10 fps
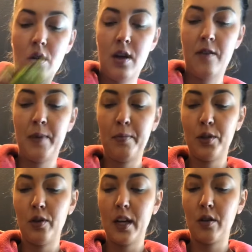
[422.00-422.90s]
People
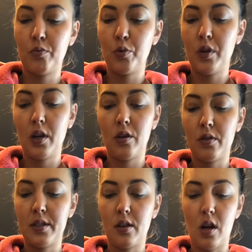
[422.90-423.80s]
don't like arugula or
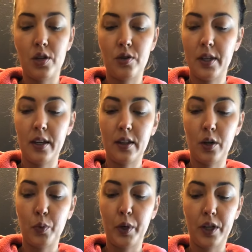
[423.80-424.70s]
cilantro. I think they're
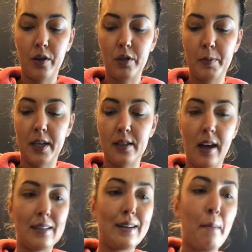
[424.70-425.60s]
weirdos because it
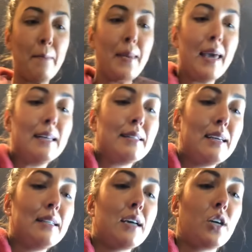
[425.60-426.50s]
has an amazing
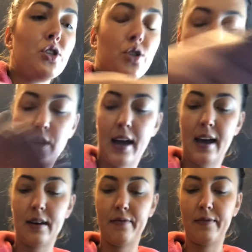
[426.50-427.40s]
texture
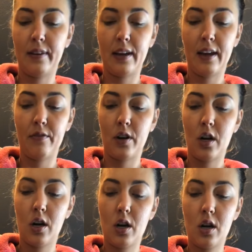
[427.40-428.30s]
and flavor.
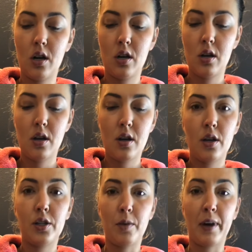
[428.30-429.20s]

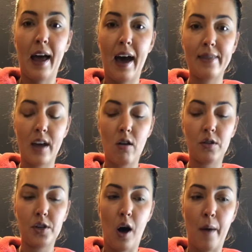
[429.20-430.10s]
So I'm gonna add that on
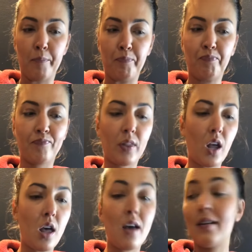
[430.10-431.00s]
top.
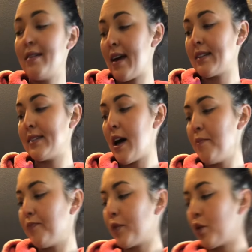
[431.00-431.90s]
Next up,
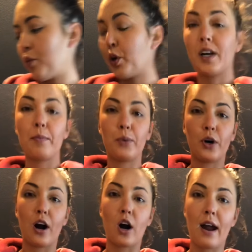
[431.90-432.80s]
we're gonna
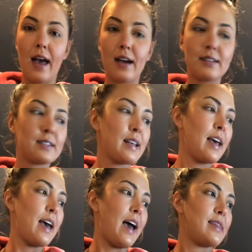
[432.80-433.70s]
put our eggs
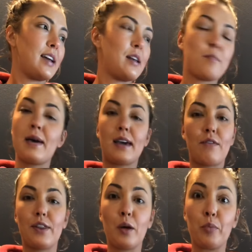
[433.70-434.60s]
and then make
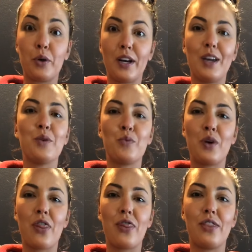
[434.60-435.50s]
everything pretty
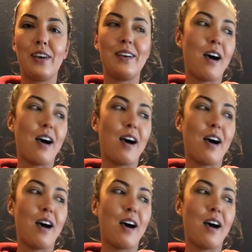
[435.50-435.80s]
with the